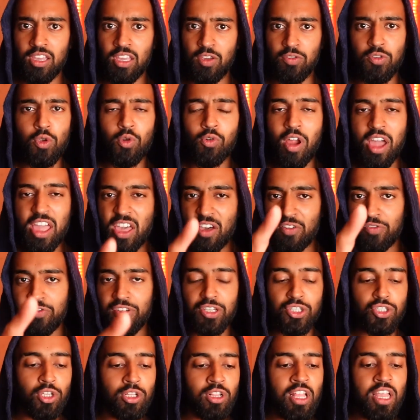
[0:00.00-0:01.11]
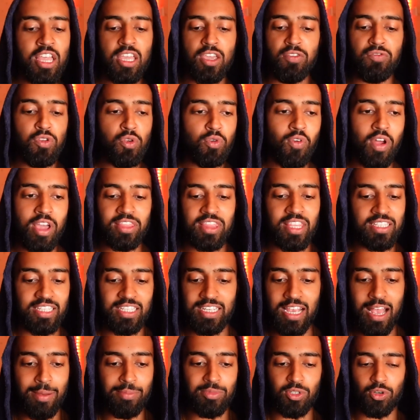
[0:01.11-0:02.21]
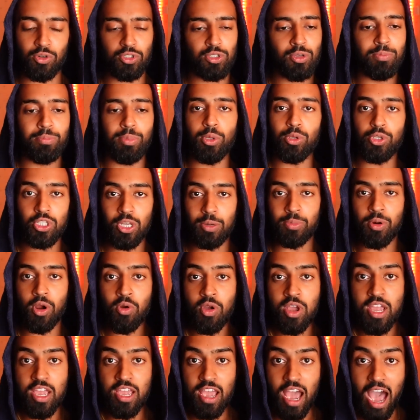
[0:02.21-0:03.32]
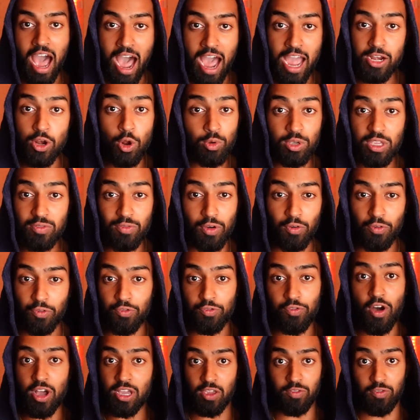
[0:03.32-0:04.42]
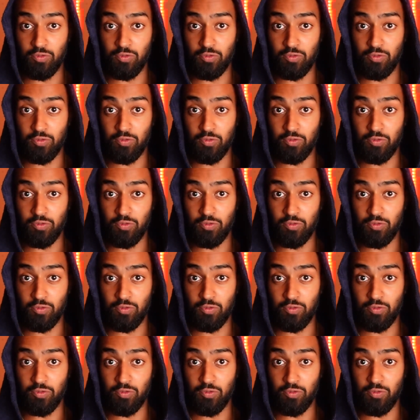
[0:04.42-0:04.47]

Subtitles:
If you write official, if you write this is Hamza or some bullshit, bro, I don't give a fuck.